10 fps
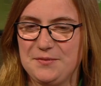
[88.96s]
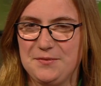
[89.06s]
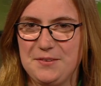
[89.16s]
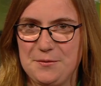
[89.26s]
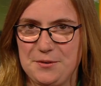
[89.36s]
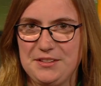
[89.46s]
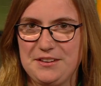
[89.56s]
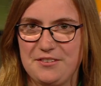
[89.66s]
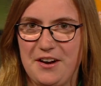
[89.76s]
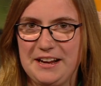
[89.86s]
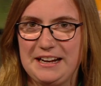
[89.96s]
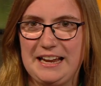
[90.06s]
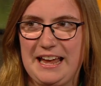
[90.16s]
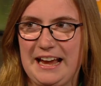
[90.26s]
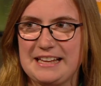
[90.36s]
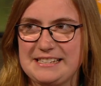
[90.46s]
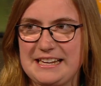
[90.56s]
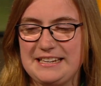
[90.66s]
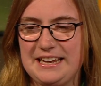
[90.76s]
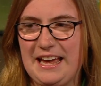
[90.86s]
We won the final against
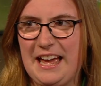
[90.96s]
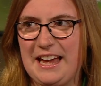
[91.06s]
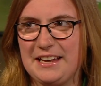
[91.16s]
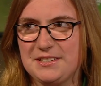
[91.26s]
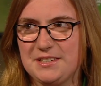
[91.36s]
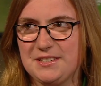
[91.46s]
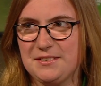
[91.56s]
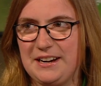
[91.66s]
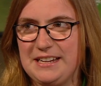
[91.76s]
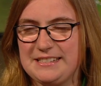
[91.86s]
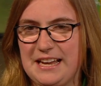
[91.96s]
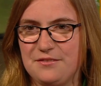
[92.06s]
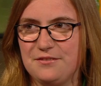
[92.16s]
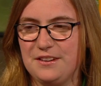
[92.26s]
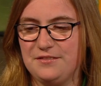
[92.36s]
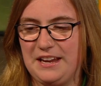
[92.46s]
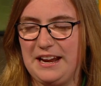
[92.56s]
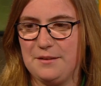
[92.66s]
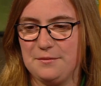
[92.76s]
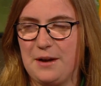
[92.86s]
India.
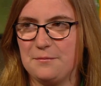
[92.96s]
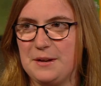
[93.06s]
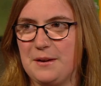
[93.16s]
27-15